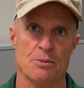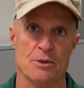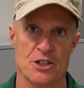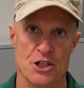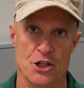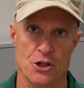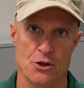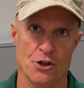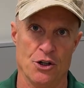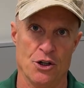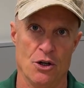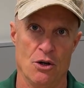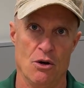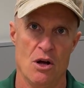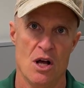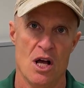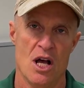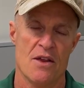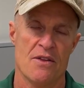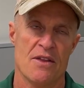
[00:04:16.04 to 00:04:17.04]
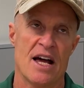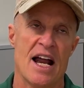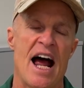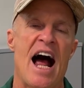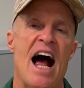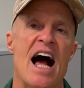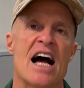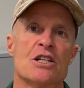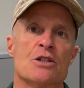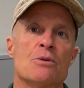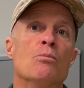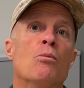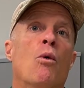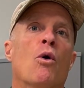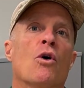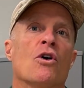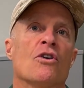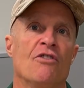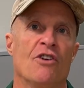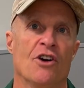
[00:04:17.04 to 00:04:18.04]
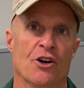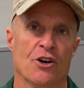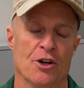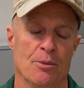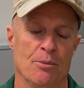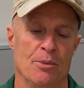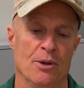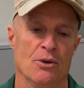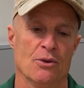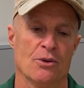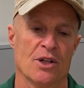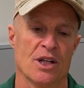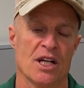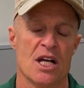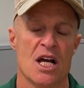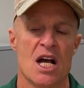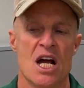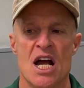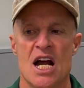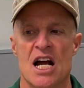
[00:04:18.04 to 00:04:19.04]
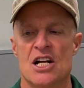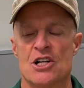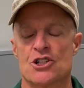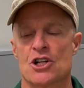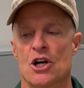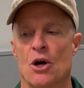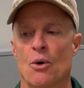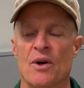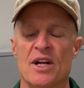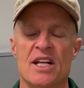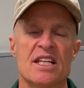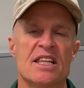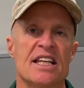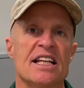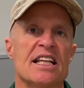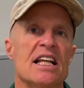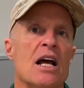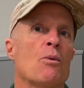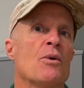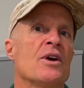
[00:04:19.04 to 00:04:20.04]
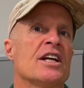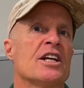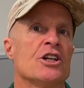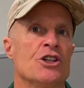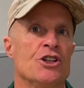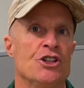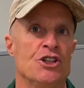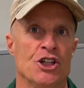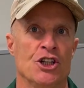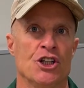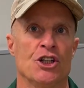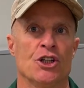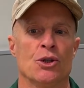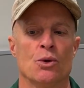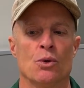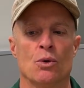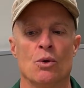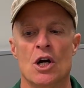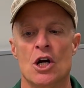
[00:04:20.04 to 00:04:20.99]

material that has more variability. And so anything that we can do